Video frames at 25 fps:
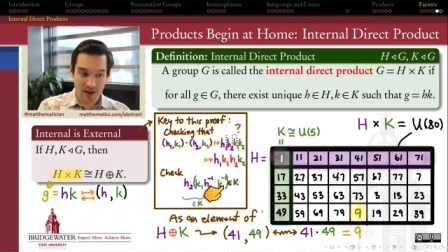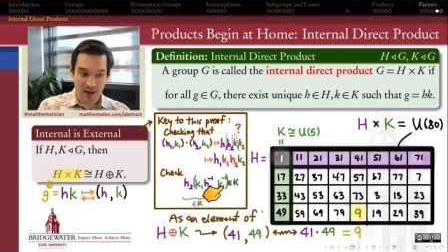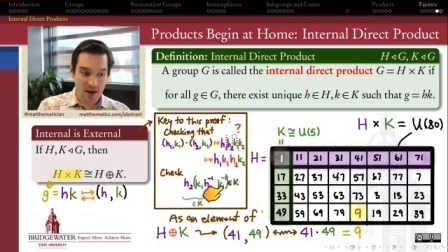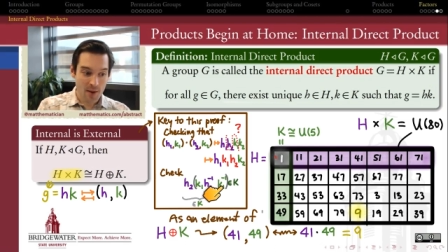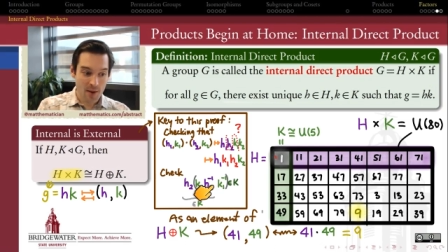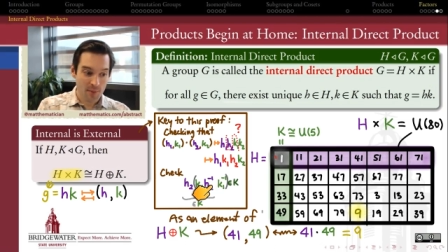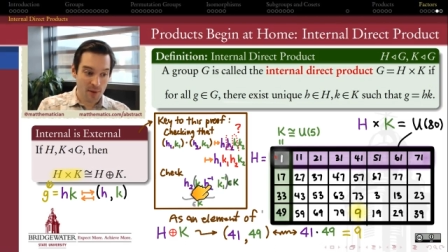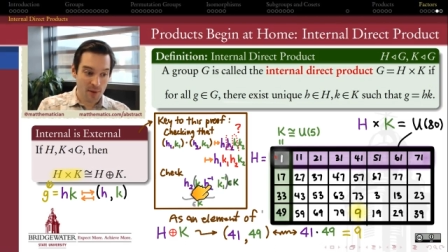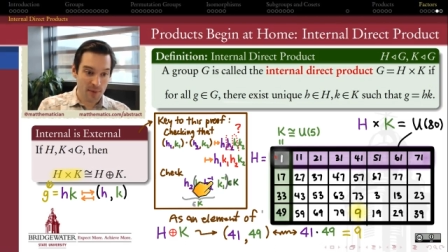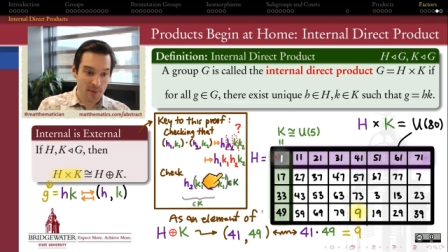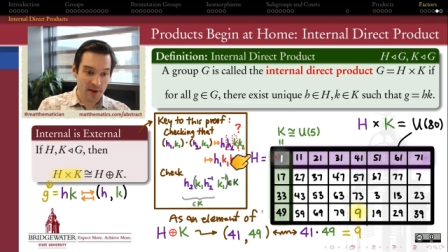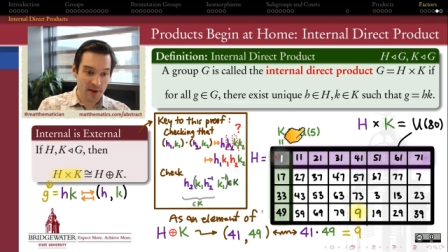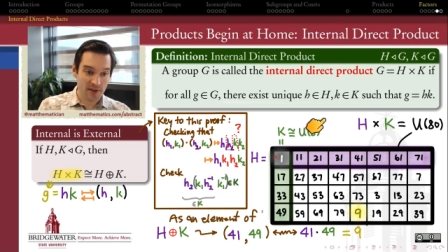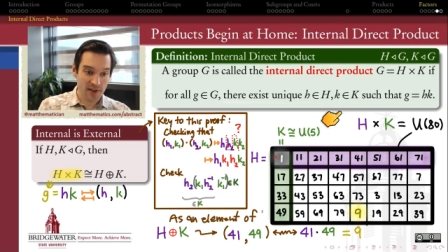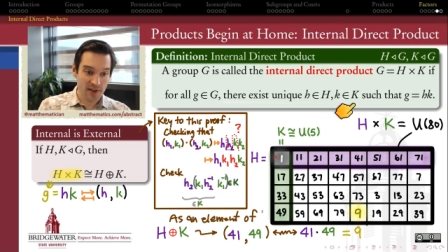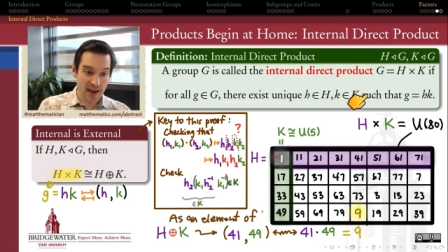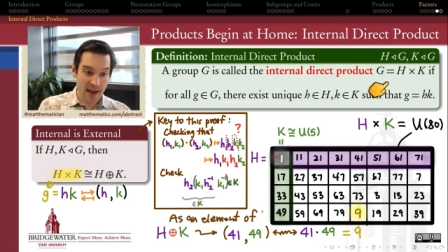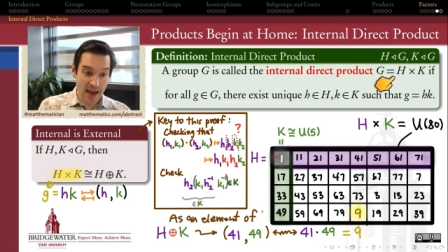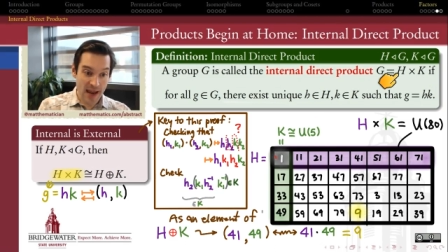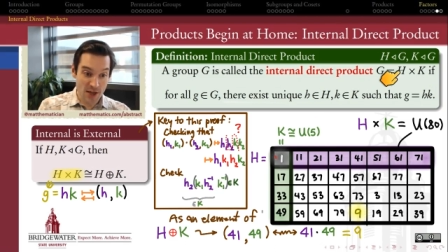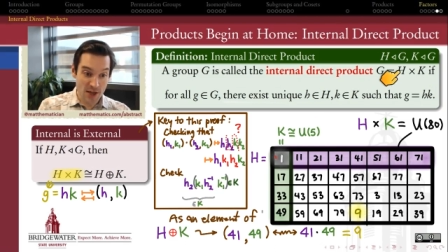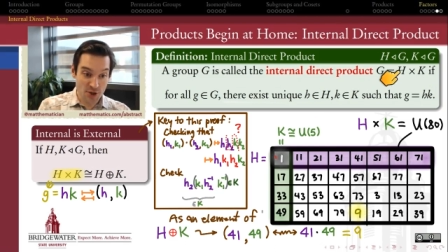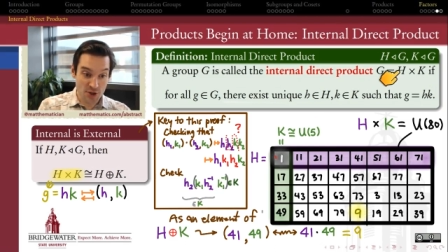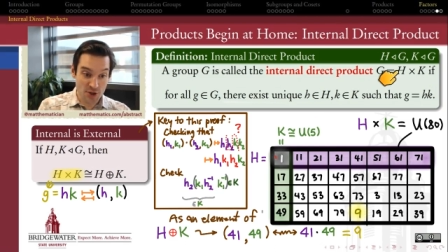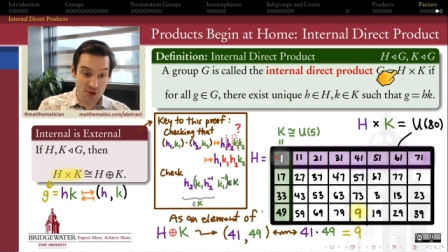but because
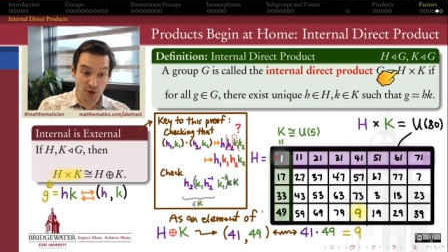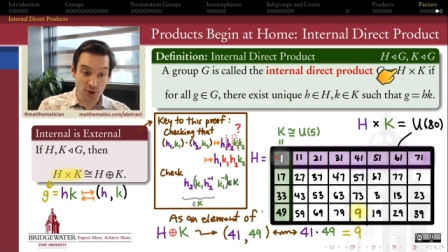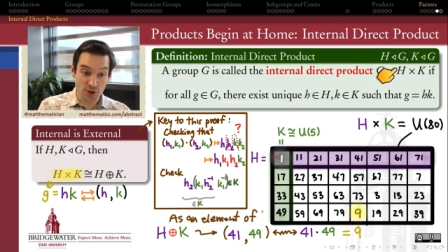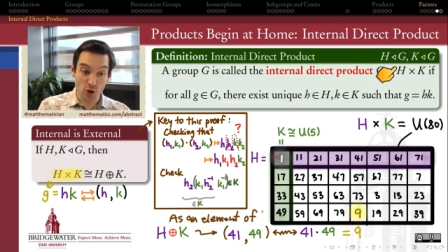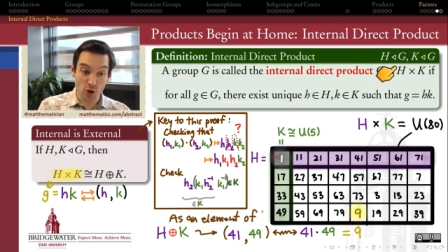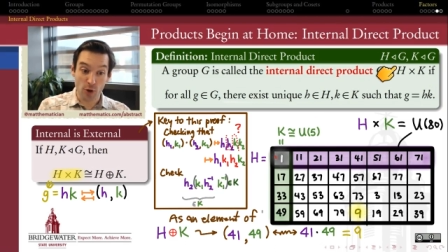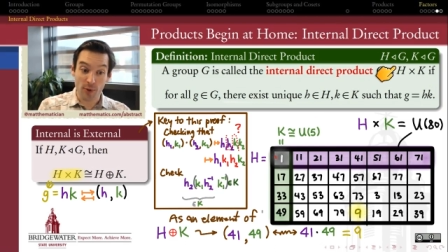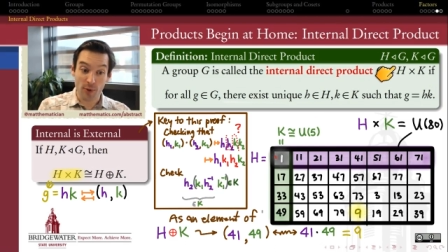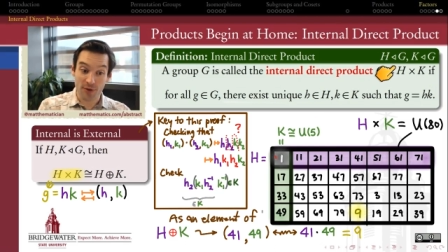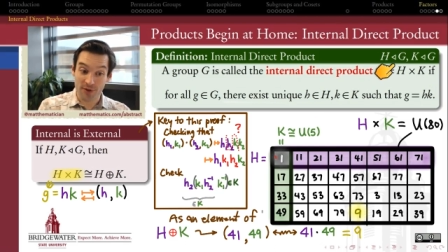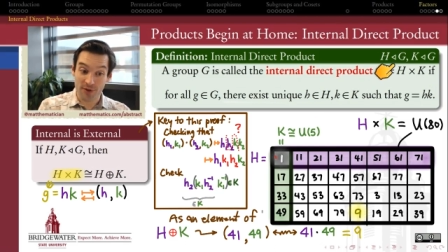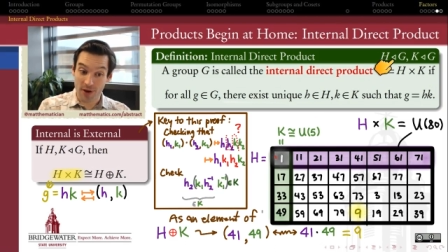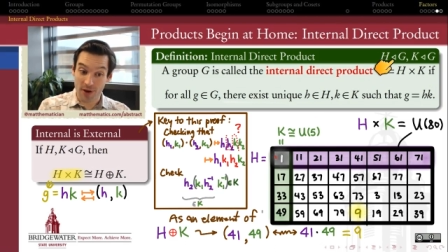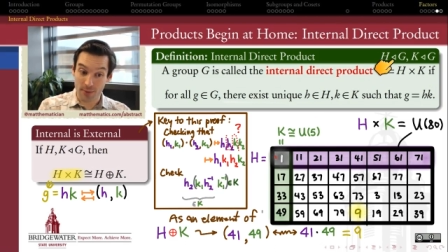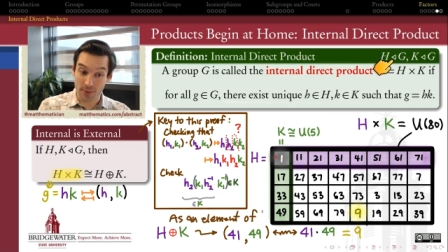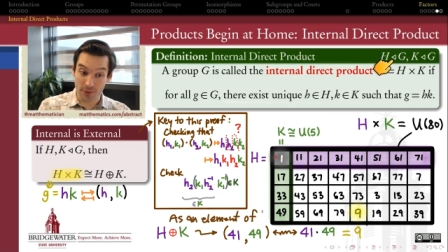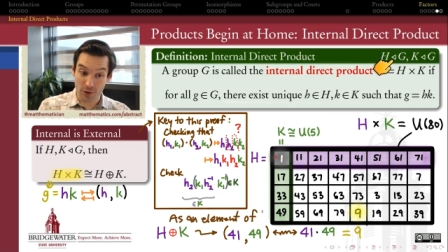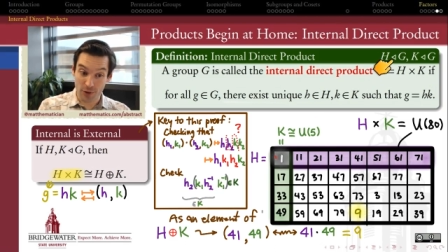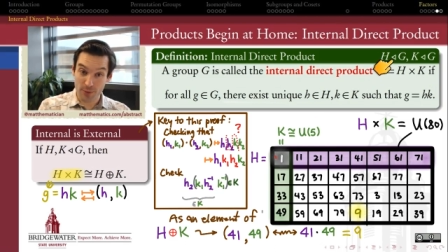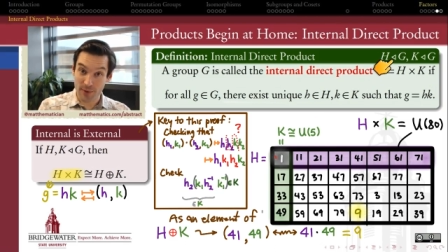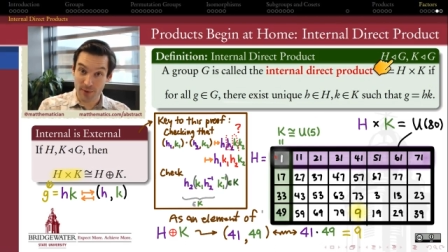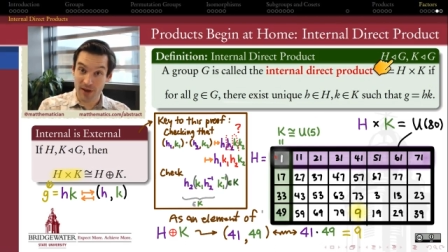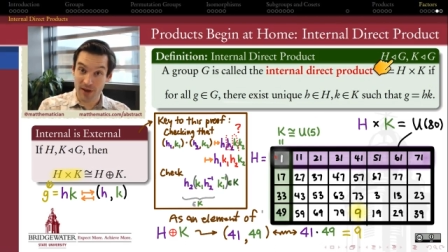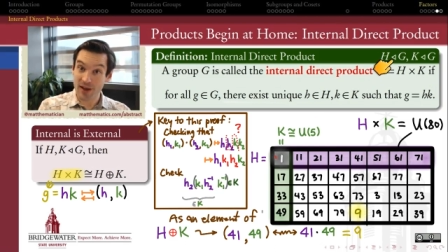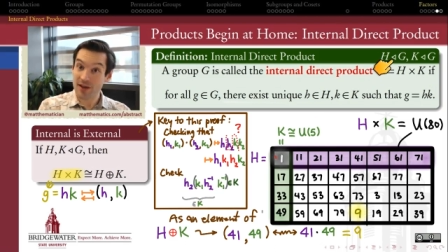H is a normal
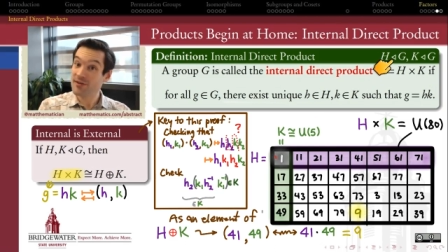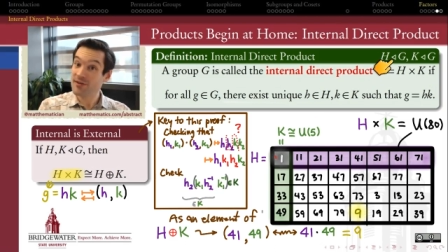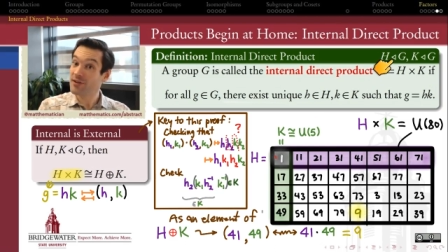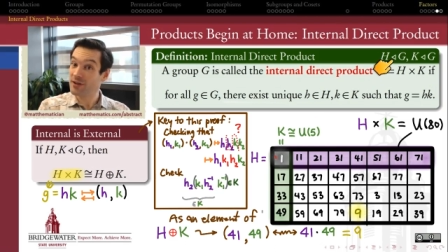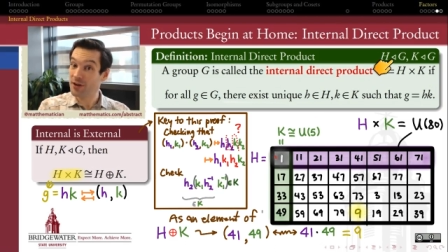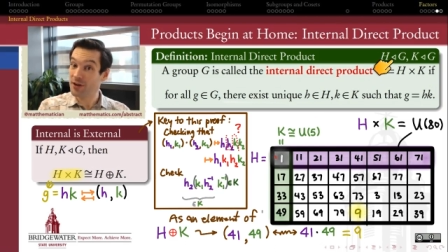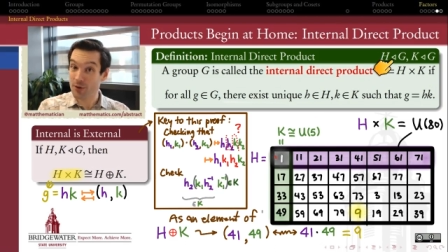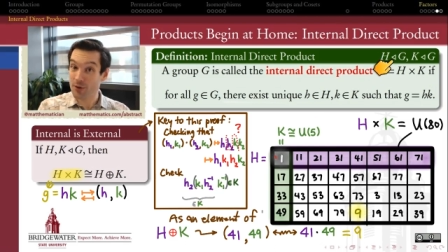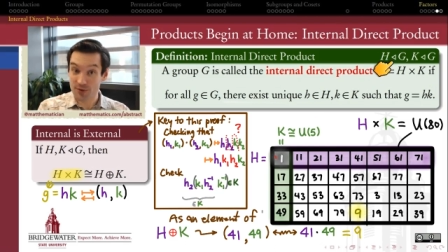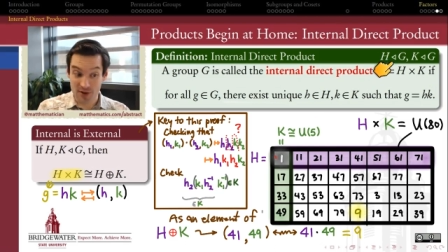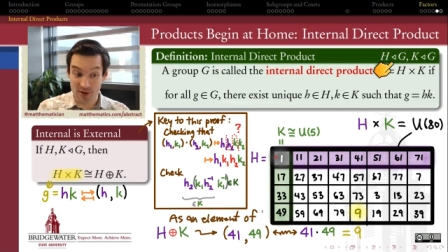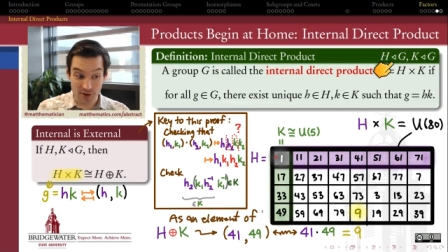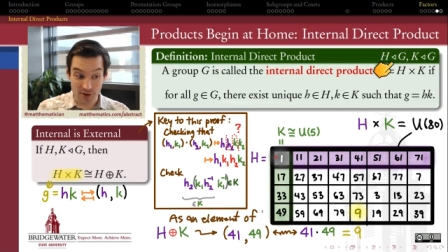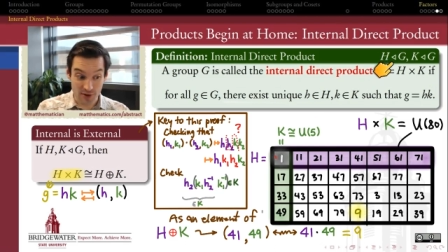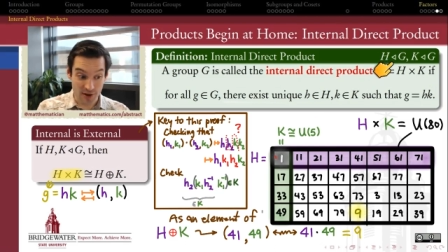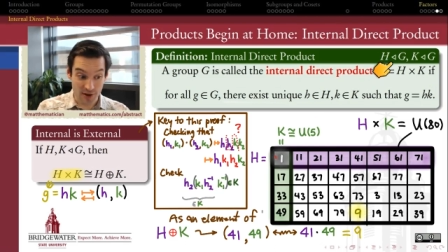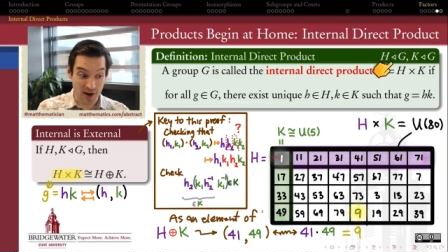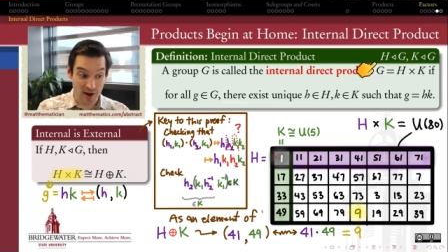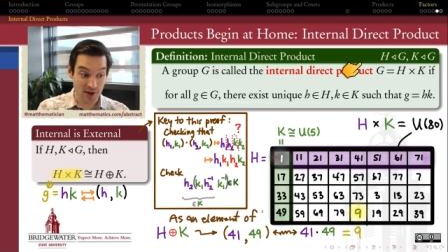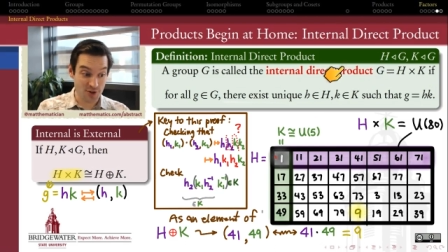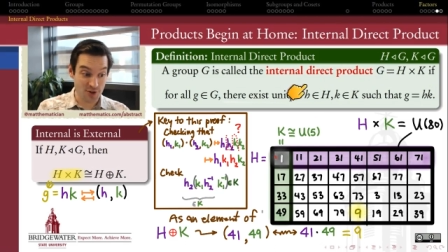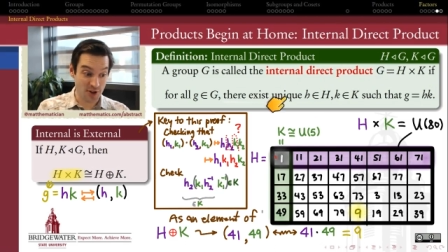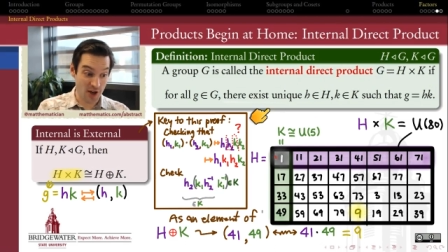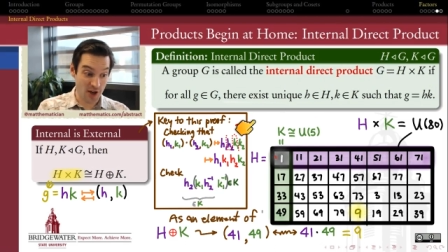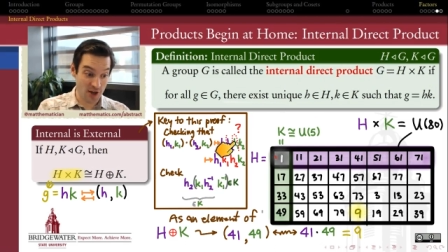subgroup, it's closed under
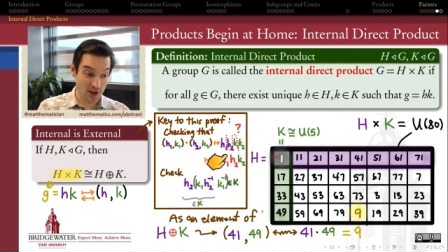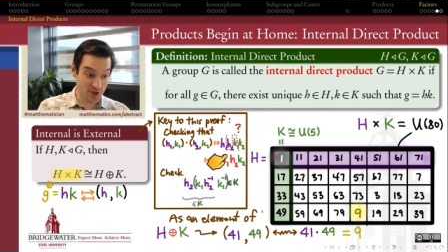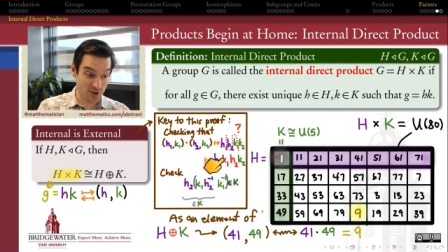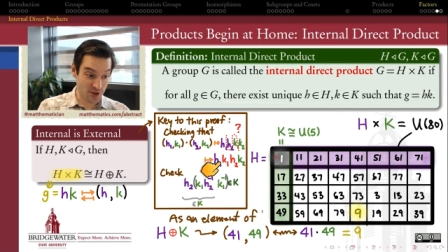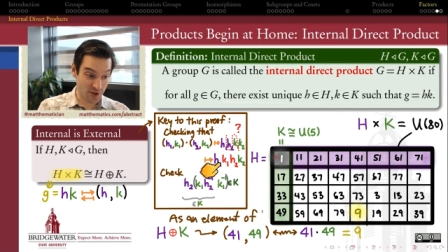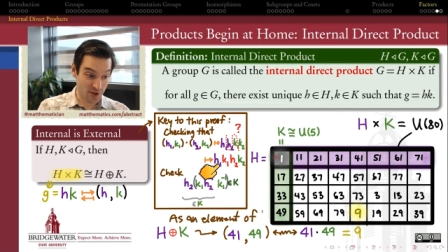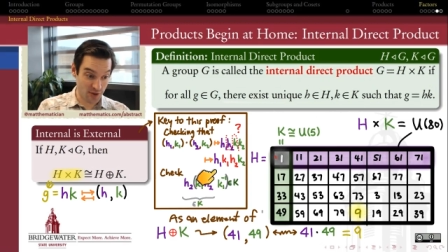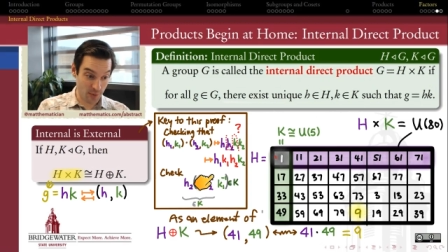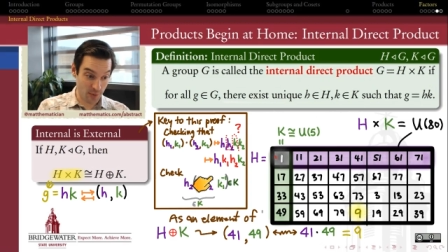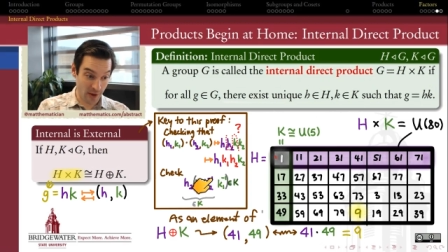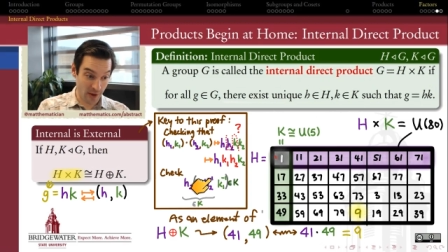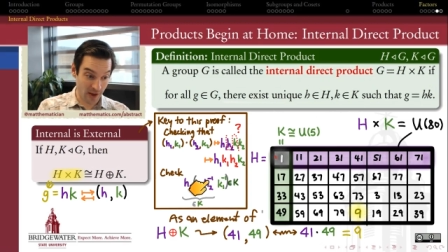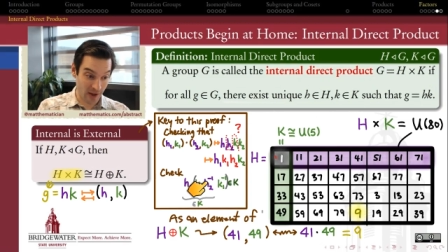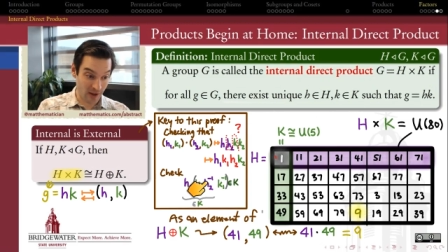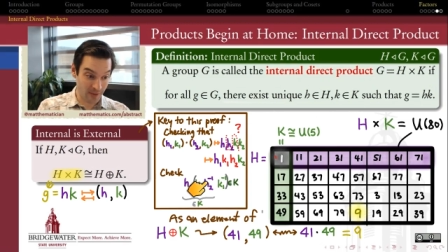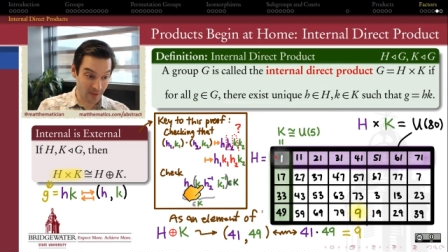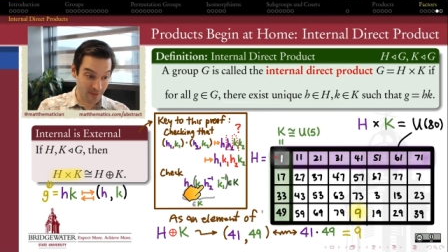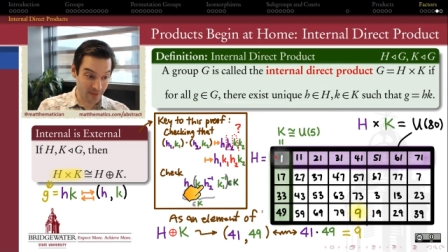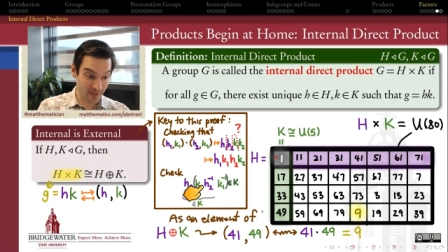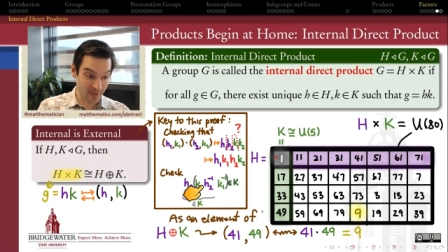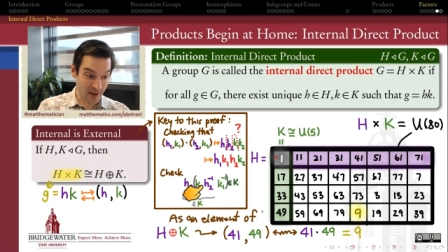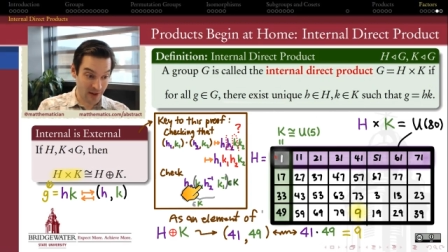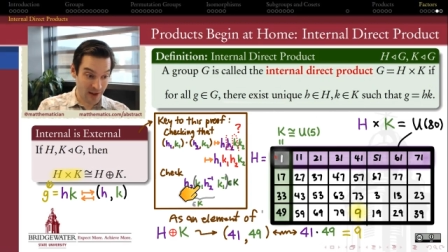conjugation as well,